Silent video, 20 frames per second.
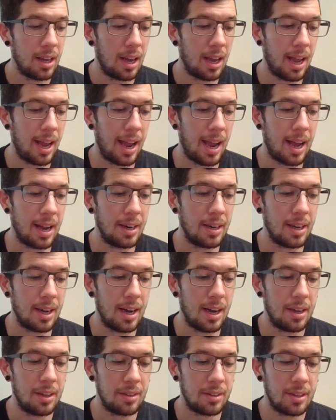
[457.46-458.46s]
And
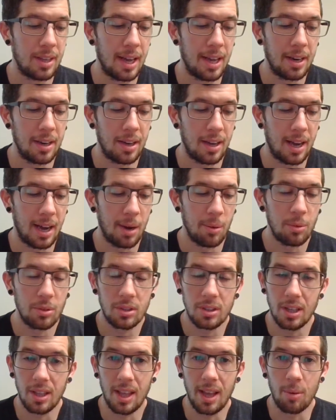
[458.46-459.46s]
that I would
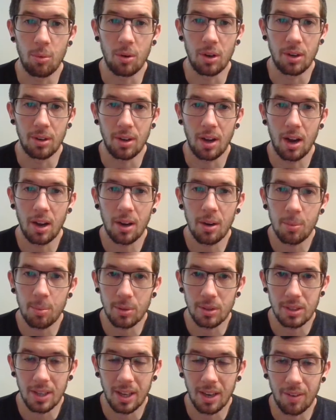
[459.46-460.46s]
say that
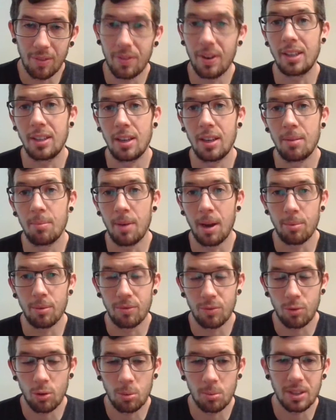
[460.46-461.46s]
100% affected my
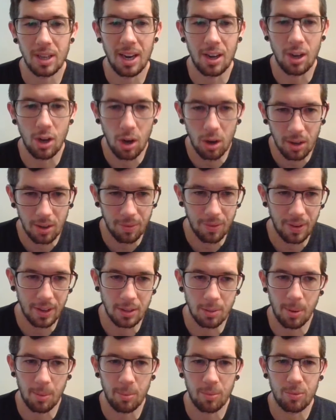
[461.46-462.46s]
performance. I know it affected
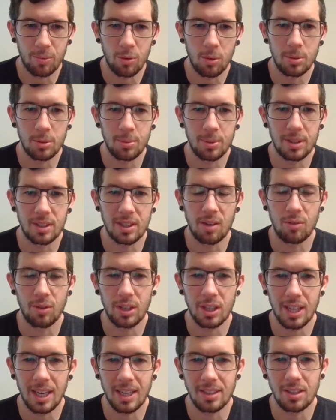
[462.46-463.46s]
my performance because I
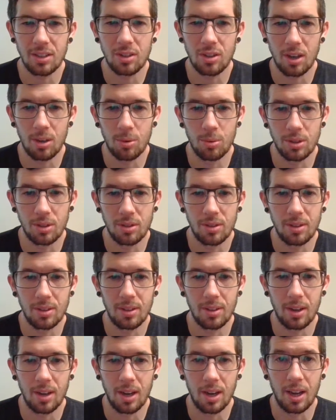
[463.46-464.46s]
realized it was
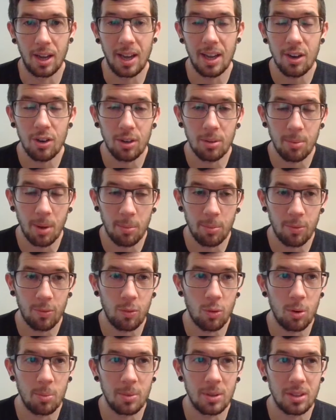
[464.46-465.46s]
hindering my
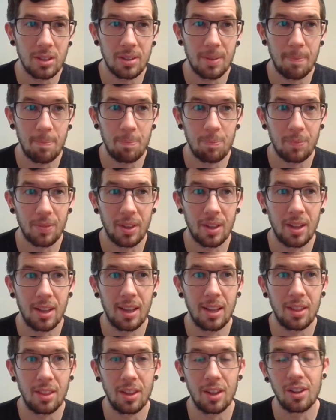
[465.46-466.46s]
performance
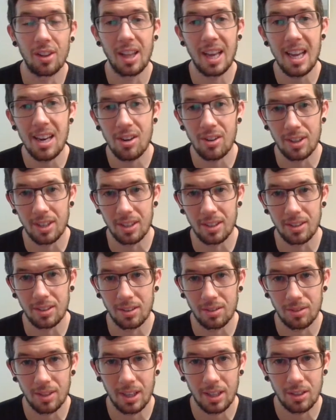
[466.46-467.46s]
in the later
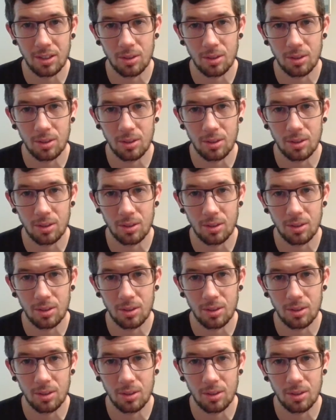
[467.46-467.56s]
years, right?